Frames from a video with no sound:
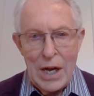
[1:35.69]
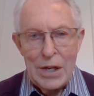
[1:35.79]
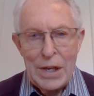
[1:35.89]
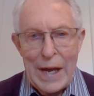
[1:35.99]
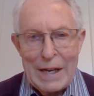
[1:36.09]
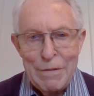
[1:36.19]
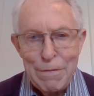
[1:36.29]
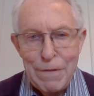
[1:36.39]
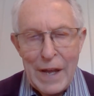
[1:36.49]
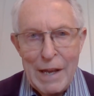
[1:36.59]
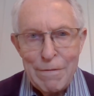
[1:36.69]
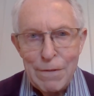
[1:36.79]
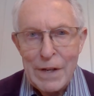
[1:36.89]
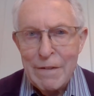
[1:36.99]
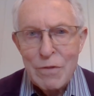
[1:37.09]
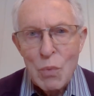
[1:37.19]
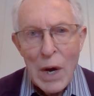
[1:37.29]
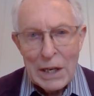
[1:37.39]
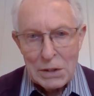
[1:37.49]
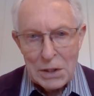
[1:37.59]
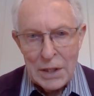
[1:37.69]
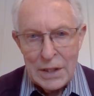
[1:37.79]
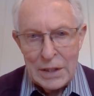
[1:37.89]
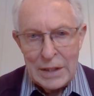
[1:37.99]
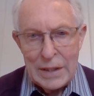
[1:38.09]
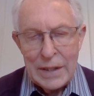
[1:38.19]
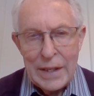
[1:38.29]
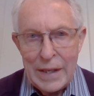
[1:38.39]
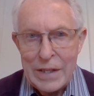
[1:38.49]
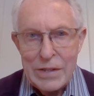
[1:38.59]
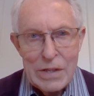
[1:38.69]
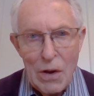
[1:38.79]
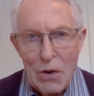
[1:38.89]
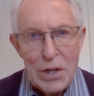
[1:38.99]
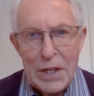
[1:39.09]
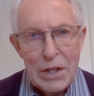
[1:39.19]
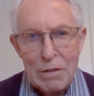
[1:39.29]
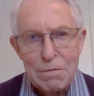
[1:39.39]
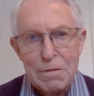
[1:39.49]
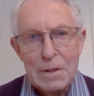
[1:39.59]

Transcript: "A life, if lived well, is long enough."